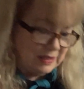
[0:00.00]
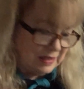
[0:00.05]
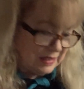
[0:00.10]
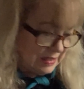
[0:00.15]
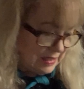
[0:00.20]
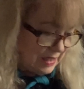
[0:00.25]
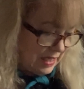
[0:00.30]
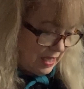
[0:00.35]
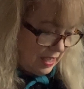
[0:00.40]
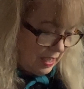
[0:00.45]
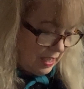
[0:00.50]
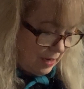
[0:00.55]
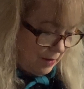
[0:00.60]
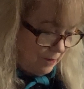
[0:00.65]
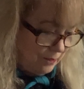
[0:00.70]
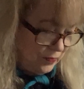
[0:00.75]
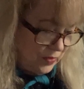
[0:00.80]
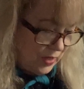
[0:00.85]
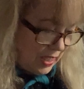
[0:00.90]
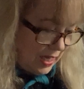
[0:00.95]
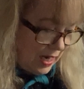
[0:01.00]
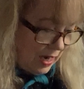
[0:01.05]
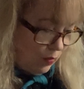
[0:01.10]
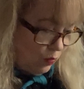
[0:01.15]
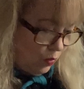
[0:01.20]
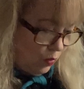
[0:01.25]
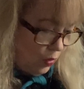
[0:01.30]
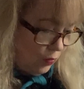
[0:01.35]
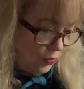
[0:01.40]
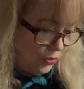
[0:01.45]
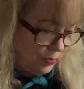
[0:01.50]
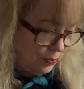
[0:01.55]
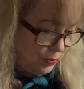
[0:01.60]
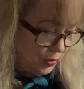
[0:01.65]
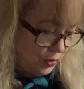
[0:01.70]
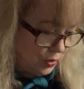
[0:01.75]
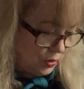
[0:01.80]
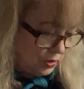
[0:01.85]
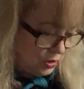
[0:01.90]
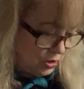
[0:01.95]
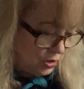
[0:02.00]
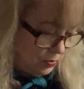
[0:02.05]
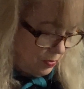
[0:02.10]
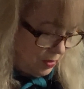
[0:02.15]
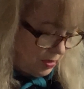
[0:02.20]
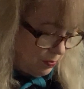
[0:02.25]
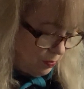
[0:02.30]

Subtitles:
set, and I want the book to be